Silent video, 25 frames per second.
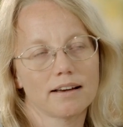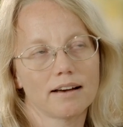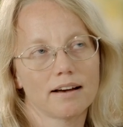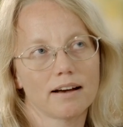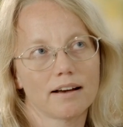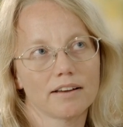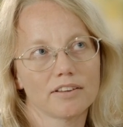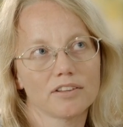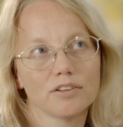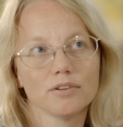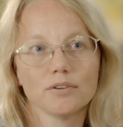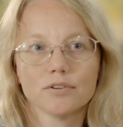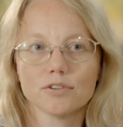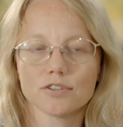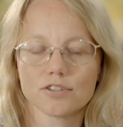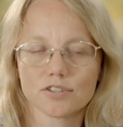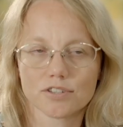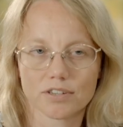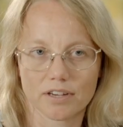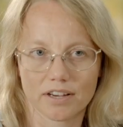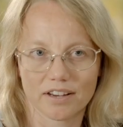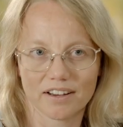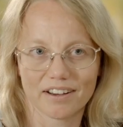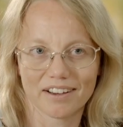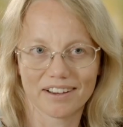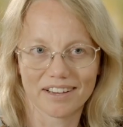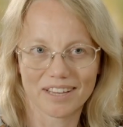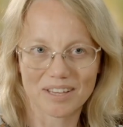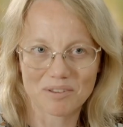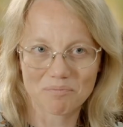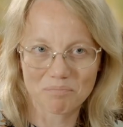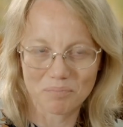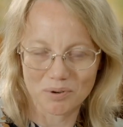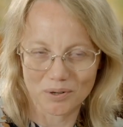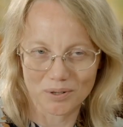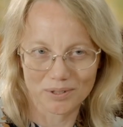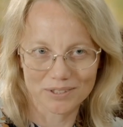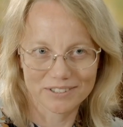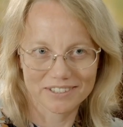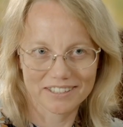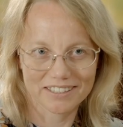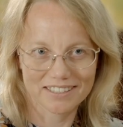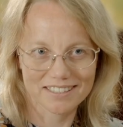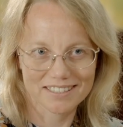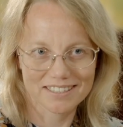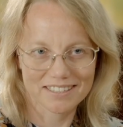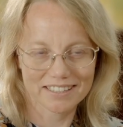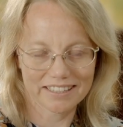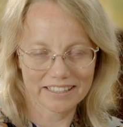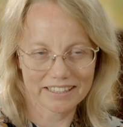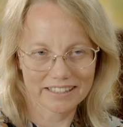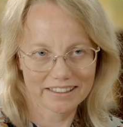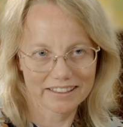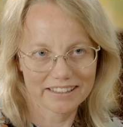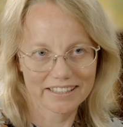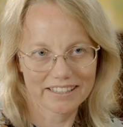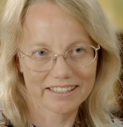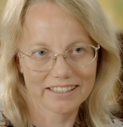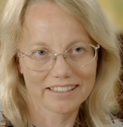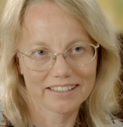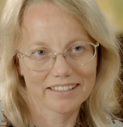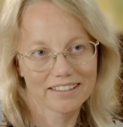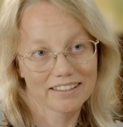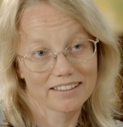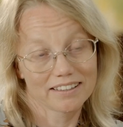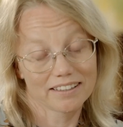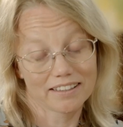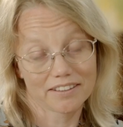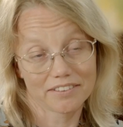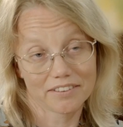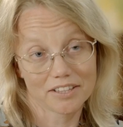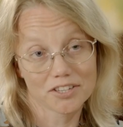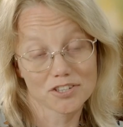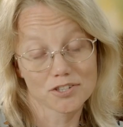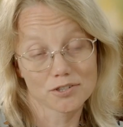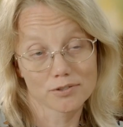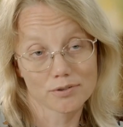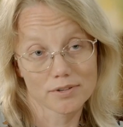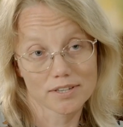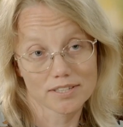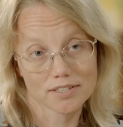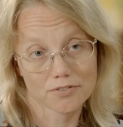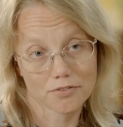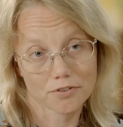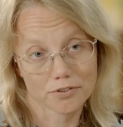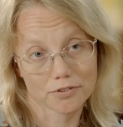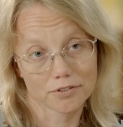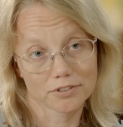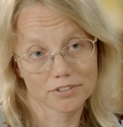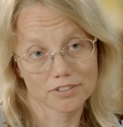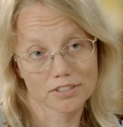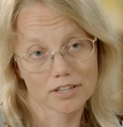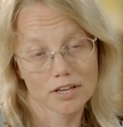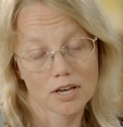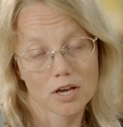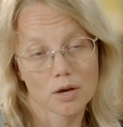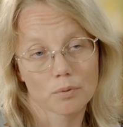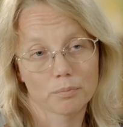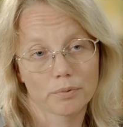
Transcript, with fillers: a uh, huge uh, importance in the in the Jewish thought.